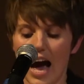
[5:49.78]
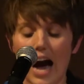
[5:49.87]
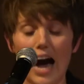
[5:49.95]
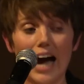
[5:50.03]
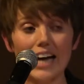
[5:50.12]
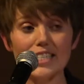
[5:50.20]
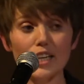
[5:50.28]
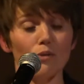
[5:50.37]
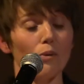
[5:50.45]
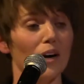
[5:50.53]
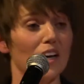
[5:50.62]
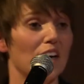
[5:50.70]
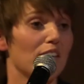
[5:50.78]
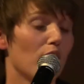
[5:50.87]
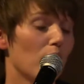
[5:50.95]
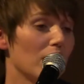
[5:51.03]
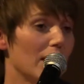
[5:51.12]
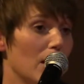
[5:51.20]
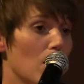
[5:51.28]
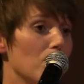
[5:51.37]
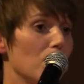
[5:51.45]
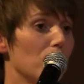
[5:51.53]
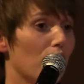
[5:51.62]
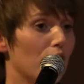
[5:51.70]
I didn't want to get up
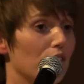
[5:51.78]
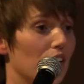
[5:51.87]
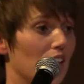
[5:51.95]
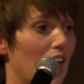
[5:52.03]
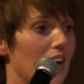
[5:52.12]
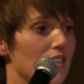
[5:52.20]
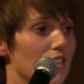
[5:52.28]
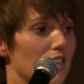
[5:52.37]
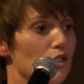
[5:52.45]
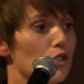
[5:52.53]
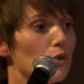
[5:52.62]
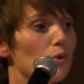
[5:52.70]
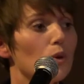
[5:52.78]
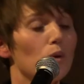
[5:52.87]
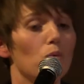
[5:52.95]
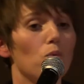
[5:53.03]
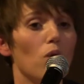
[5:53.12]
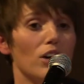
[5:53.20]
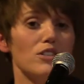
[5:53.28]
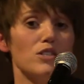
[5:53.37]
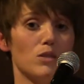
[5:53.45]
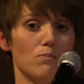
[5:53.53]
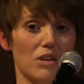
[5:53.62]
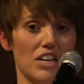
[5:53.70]
in front of the class and do one
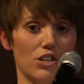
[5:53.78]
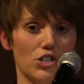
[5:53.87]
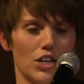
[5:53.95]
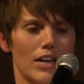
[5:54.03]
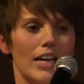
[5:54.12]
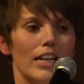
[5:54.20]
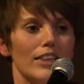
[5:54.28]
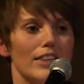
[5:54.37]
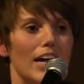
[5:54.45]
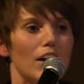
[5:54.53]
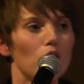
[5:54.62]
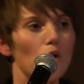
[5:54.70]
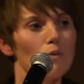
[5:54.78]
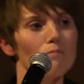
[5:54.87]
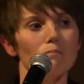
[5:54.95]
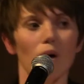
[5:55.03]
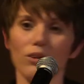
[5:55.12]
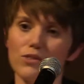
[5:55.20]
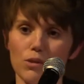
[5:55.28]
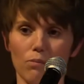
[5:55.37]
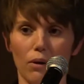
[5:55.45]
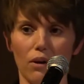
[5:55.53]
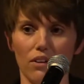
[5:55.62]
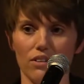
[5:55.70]
speech, let alone
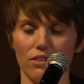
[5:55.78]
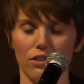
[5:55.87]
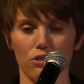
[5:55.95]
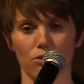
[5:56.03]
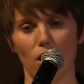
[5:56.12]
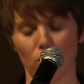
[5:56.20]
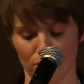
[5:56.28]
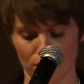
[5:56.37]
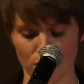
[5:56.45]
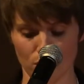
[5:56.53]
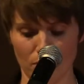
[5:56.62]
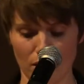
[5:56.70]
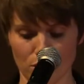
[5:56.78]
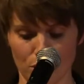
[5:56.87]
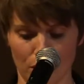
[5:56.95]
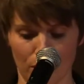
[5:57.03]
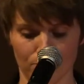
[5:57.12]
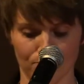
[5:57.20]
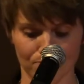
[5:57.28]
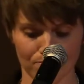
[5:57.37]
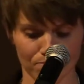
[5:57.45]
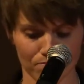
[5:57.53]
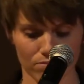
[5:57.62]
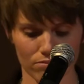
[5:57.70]
multiple throughout the semester.
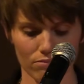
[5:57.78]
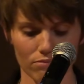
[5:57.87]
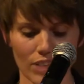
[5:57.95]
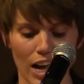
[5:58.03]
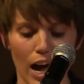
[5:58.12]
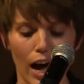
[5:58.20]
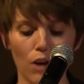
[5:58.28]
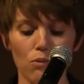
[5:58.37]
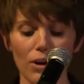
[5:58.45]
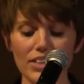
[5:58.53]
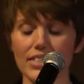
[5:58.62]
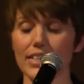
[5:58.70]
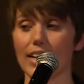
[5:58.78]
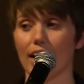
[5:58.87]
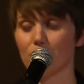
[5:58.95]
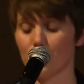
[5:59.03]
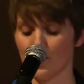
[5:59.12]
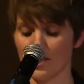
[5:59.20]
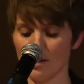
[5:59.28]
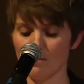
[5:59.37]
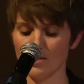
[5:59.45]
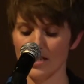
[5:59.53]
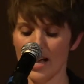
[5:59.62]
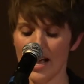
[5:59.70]
I went to Dr.
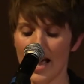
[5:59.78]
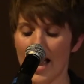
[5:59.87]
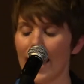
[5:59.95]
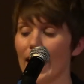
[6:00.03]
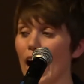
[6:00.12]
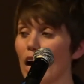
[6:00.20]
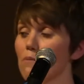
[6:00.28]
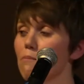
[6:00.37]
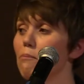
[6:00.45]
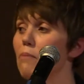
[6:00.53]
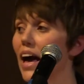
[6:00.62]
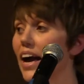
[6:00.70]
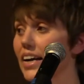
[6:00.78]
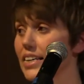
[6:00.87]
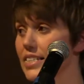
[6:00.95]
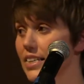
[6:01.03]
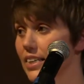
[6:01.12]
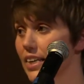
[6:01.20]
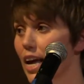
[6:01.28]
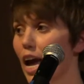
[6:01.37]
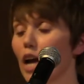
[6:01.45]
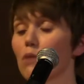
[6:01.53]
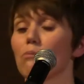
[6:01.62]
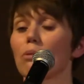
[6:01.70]
Sims and I begged
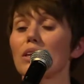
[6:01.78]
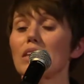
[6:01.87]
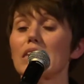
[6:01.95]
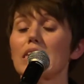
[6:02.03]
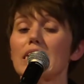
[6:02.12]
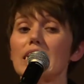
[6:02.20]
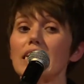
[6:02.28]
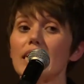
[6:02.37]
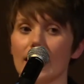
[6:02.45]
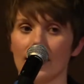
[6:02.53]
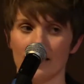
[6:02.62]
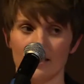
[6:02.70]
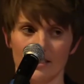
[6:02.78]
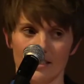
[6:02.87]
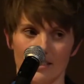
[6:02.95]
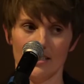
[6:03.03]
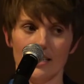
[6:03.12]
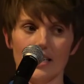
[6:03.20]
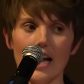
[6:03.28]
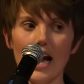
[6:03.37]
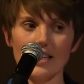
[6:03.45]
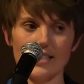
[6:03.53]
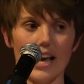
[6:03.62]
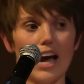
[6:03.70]
and pleaded
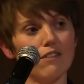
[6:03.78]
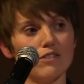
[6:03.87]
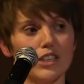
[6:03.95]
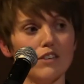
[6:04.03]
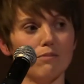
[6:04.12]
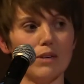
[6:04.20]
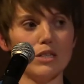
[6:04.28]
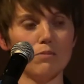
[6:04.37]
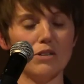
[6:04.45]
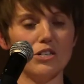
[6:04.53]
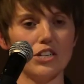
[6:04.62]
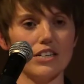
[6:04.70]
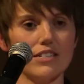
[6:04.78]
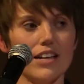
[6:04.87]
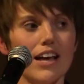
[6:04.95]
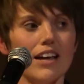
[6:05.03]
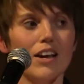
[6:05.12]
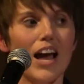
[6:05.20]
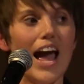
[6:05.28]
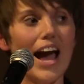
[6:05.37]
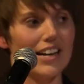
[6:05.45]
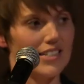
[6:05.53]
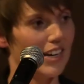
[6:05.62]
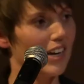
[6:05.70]
not to have to give my speeches,
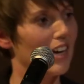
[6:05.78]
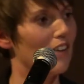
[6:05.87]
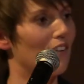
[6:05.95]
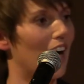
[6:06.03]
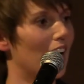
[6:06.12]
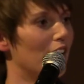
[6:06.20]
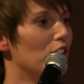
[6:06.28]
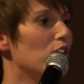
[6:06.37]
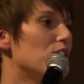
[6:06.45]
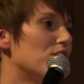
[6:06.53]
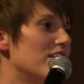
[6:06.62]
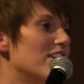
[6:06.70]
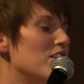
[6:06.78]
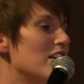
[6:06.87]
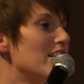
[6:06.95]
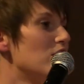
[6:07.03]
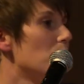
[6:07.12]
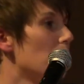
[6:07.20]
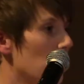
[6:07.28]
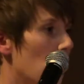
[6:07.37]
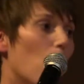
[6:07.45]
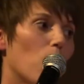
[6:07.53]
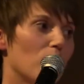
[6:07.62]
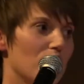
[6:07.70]
asking if I could
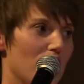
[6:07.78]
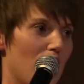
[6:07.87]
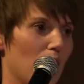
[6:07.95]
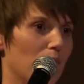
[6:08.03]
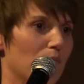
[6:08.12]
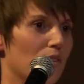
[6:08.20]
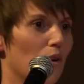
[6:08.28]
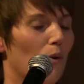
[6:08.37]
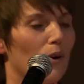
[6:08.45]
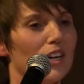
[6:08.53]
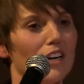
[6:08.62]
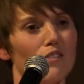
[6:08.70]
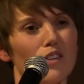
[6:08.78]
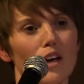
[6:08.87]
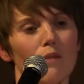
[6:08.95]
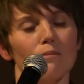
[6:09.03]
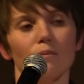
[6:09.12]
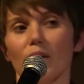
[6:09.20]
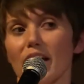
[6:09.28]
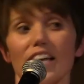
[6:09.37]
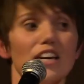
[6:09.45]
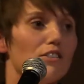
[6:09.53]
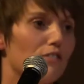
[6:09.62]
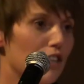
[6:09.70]
record them or give them
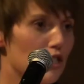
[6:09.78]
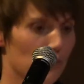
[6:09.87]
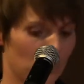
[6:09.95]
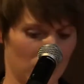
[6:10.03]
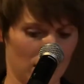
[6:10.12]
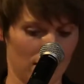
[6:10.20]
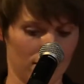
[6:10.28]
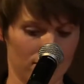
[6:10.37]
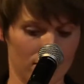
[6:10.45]
individually.